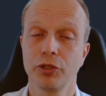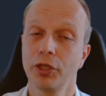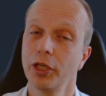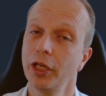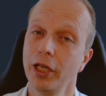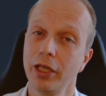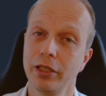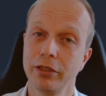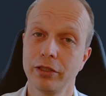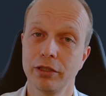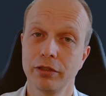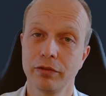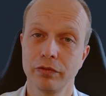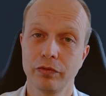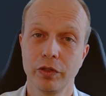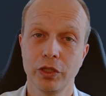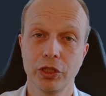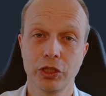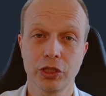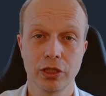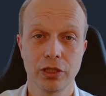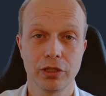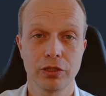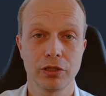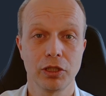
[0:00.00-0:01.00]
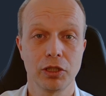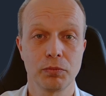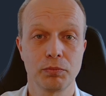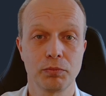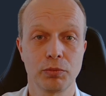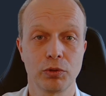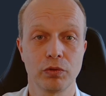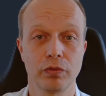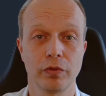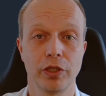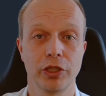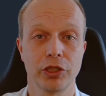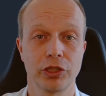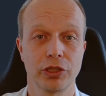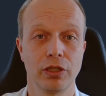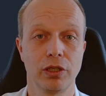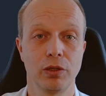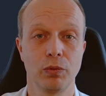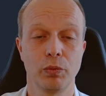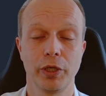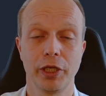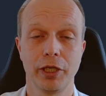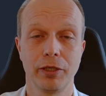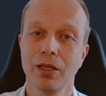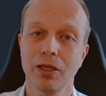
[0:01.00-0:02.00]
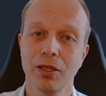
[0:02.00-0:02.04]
in an efficient and professional way.